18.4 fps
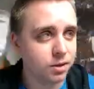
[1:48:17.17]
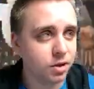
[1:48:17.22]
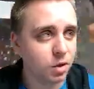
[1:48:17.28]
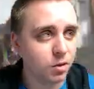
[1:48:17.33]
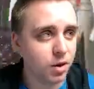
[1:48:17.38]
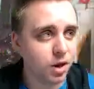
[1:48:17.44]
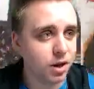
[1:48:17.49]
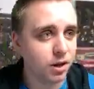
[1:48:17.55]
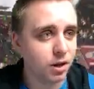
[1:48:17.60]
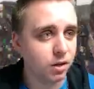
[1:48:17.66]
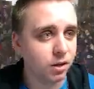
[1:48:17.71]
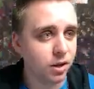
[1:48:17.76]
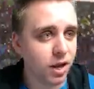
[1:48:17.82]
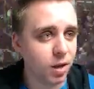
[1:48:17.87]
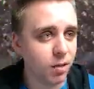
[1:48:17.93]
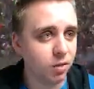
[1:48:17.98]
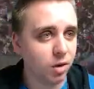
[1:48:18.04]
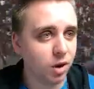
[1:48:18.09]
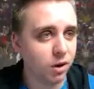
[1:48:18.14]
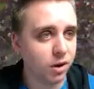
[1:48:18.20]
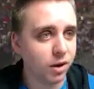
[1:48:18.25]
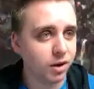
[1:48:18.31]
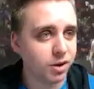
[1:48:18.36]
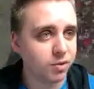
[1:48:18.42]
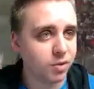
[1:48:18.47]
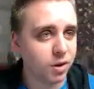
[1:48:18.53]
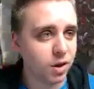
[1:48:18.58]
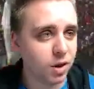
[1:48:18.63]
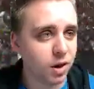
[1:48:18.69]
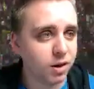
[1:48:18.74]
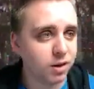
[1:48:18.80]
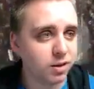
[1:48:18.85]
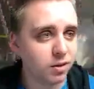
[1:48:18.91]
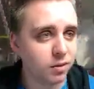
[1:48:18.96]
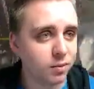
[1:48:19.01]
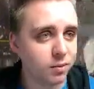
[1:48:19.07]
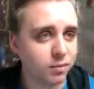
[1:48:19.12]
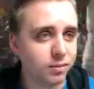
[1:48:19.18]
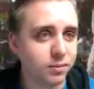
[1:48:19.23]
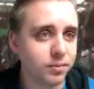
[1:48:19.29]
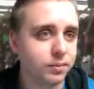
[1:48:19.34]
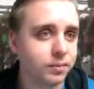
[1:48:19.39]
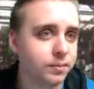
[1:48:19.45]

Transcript: YouTube audio library has been awesome.